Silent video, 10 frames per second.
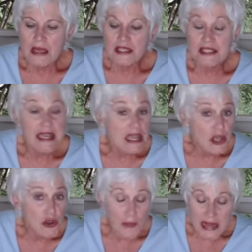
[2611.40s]

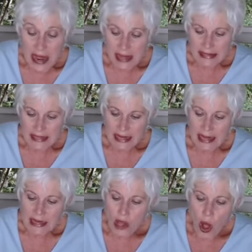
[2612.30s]

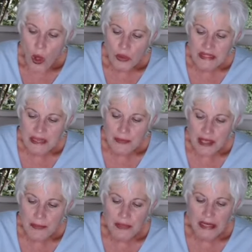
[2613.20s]
Dehumanizing and holding
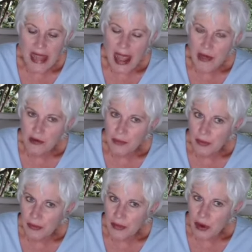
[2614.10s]
people
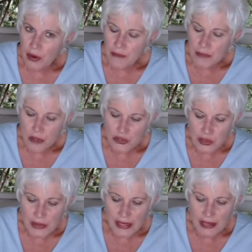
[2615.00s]
accountable are
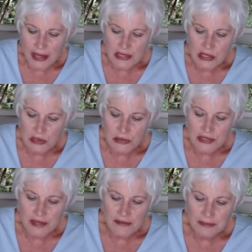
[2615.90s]
mutually
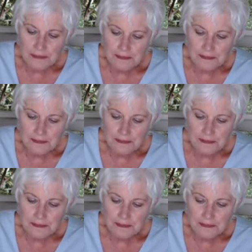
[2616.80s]
exclusive.